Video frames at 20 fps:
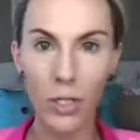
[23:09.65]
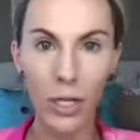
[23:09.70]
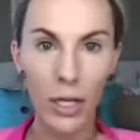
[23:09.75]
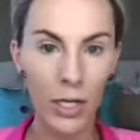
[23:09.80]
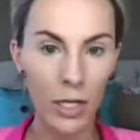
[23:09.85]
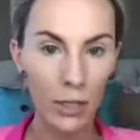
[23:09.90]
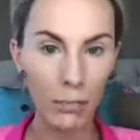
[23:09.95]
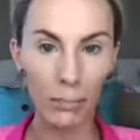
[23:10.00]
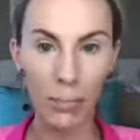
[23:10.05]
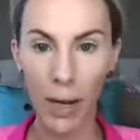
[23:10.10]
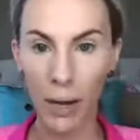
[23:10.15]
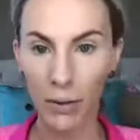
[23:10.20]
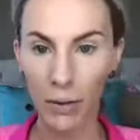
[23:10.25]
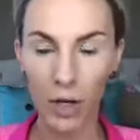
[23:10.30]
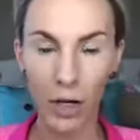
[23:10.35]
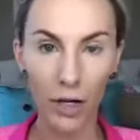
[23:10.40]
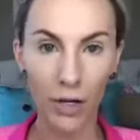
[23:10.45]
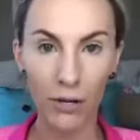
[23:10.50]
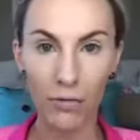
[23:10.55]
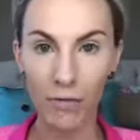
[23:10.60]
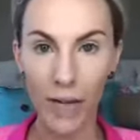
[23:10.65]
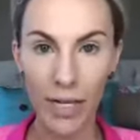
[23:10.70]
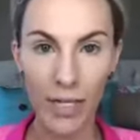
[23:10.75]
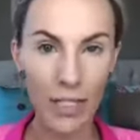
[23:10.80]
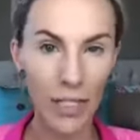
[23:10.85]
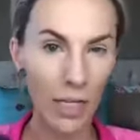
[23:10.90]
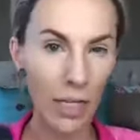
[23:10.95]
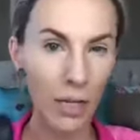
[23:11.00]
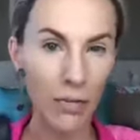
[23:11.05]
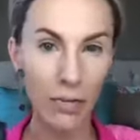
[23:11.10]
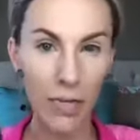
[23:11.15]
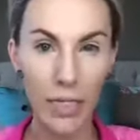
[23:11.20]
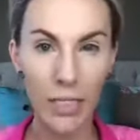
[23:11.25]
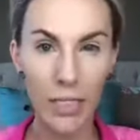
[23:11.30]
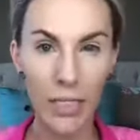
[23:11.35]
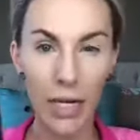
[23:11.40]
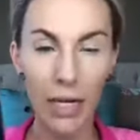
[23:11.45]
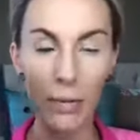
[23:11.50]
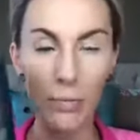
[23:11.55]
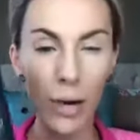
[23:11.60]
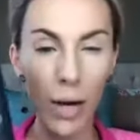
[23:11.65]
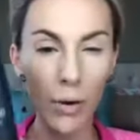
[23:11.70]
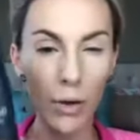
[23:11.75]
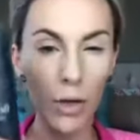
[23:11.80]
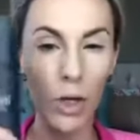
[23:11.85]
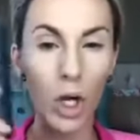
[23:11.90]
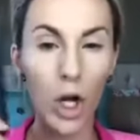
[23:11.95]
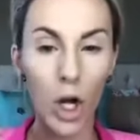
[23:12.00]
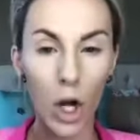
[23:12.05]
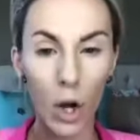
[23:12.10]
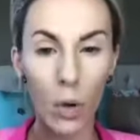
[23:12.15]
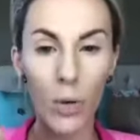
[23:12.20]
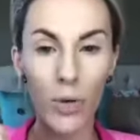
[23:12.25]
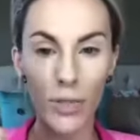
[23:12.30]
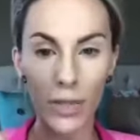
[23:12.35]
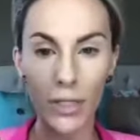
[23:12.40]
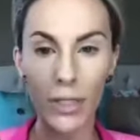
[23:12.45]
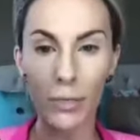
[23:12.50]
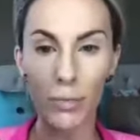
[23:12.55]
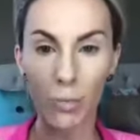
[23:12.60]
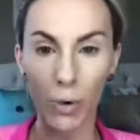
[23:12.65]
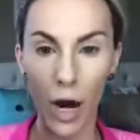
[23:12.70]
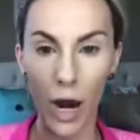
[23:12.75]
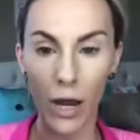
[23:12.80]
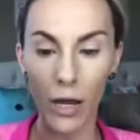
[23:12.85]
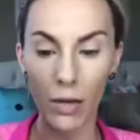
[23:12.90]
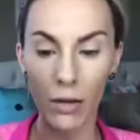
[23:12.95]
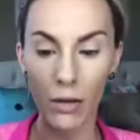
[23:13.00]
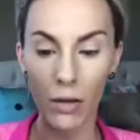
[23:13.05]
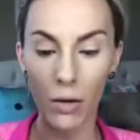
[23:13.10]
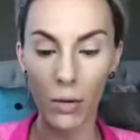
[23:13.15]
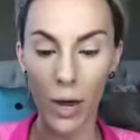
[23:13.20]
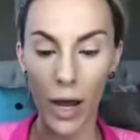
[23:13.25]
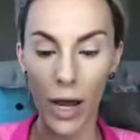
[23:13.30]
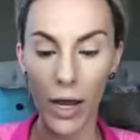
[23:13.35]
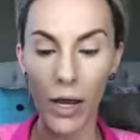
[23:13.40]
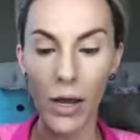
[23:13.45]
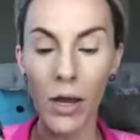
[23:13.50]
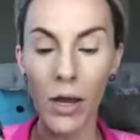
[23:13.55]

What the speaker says: any powder on your face, like even a setting powder, go with the spray, okay?